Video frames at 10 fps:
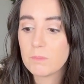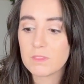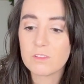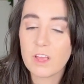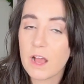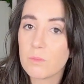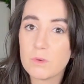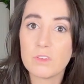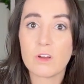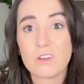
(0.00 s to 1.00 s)
but the top
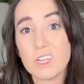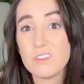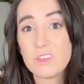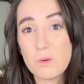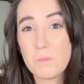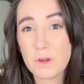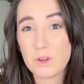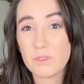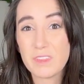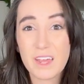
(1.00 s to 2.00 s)
was already so
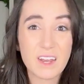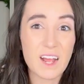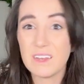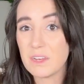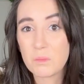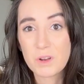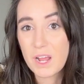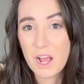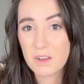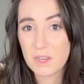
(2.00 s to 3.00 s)
burned that I didn't want
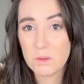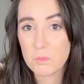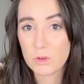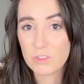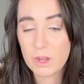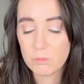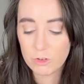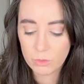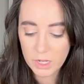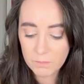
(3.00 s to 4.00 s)
to add any more time
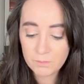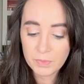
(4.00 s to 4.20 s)
to it.